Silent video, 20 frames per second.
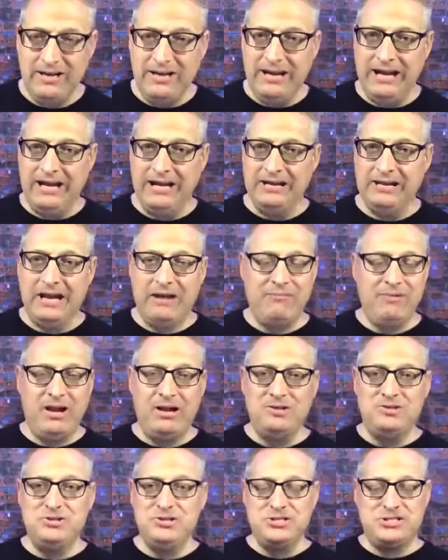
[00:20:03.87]
And I'm
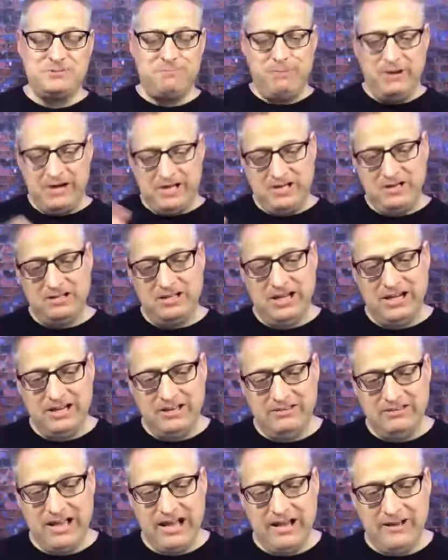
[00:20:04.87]
not just
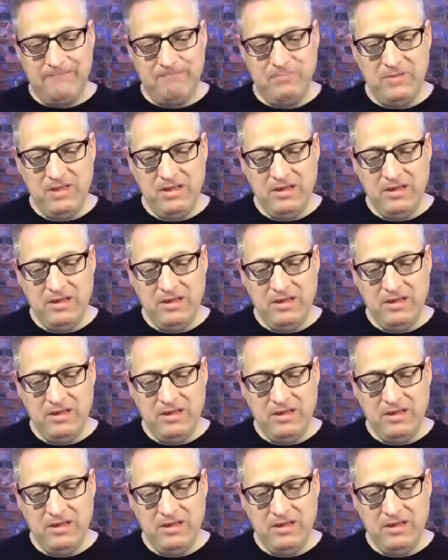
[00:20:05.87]
speculating that